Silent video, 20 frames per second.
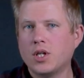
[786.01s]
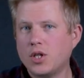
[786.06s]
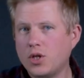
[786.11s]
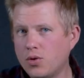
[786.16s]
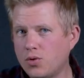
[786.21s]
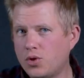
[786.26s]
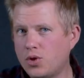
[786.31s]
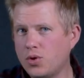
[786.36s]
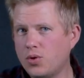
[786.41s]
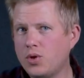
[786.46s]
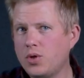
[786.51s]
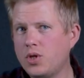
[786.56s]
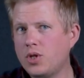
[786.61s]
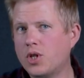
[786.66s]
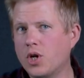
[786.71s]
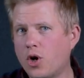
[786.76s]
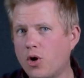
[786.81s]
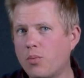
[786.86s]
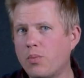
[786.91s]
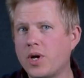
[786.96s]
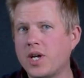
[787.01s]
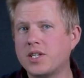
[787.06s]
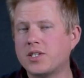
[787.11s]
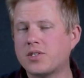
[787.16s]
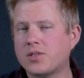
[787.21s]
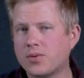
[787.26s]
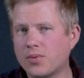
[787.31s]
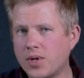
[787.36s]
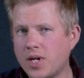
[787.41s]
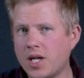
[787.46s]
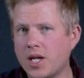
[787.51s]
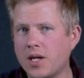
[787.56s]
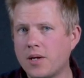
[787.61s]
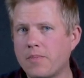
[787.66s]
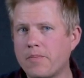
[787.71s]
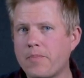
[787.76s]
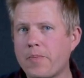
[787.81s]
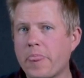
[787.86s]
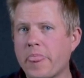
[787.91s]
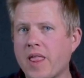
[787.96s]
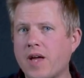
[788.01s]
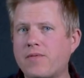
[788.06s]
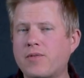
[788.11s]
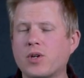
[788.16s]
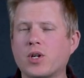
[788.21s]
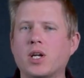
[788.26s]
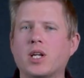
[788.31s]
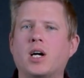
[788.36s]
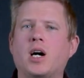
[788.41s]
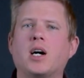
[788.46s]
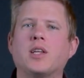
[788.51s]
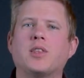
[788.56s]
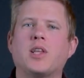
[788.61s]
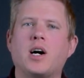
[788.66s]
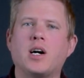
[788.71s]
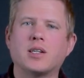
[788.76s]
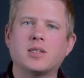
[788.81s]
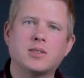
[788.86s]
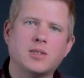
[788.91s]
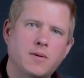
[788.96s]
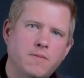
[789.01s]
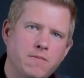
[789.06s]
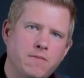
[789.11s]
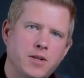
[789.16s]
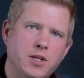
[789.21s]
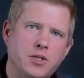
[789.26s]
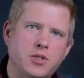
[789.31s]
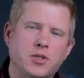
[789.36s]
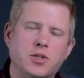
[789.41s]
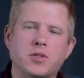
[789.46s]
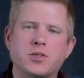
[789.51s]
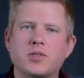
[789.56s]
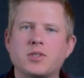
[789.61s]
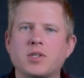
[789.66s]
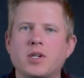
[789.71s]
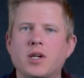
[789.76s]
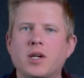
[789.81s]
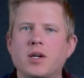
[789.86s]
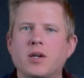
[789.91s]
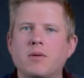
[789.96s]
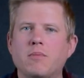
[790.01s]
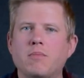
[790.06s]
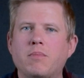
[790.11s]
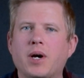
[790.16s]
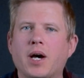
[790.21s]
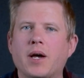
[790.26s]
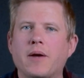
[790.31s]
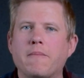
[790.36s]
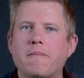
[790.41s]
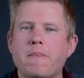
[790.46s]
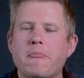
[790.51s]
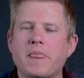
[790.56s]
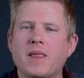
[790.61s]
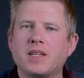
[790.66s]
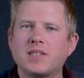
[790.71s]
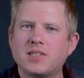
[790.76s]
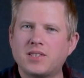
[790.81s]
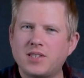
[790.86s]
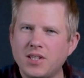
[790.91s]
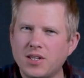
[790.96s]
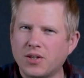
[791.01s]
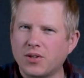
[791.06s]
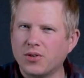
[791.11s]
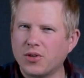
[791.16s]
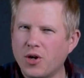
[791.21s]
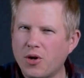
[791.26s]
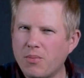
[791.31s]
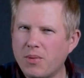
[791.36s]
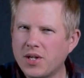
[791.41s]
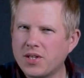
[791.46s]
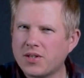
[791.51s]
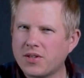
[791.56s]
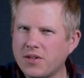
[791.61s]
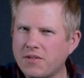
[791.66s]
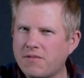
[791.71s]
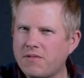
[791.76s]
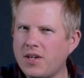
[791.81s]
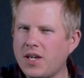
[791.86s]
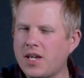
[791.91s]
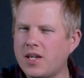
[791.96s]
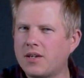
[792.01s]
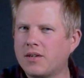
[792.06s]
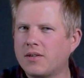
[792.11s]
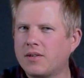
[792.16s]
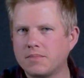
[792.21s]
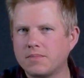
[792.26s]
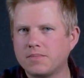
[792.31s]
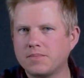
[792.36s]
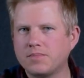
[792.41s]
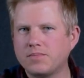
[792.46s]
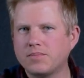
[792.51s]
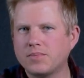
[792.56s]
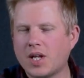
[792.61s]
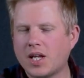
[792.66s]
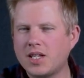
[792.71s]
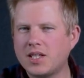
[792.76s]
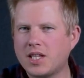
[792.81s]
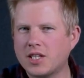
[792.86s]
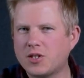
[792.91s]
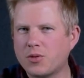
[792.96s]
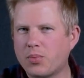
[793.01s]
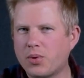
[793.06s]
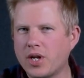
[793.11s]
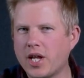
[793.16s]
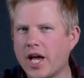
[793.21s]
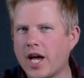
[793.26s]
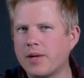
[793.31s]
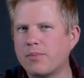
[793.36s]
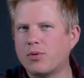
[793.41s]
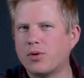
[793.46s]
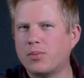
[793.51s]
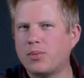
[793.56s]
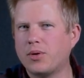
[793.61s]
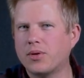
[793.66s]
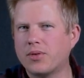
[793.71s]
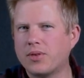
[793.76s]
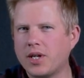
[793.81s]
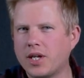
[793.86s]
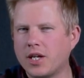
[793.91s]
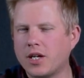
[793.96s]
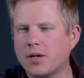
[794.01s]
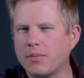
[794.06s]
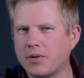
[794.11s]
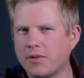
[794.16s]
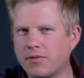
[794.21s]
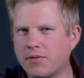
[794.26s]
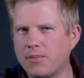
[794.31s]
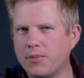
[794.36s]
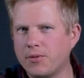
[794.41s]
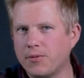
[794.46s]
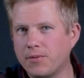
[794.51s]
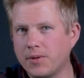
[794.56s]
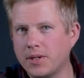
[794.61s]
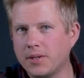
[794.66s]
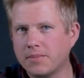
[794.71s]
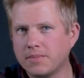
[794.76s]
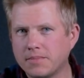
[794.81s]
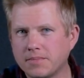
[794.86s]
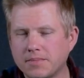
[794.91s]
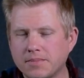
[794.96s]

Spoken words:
You do need the home base 3 if you're gonna unlock some features, but still no monthly fee. I think that's a pretty admirable thing coming from Eufy.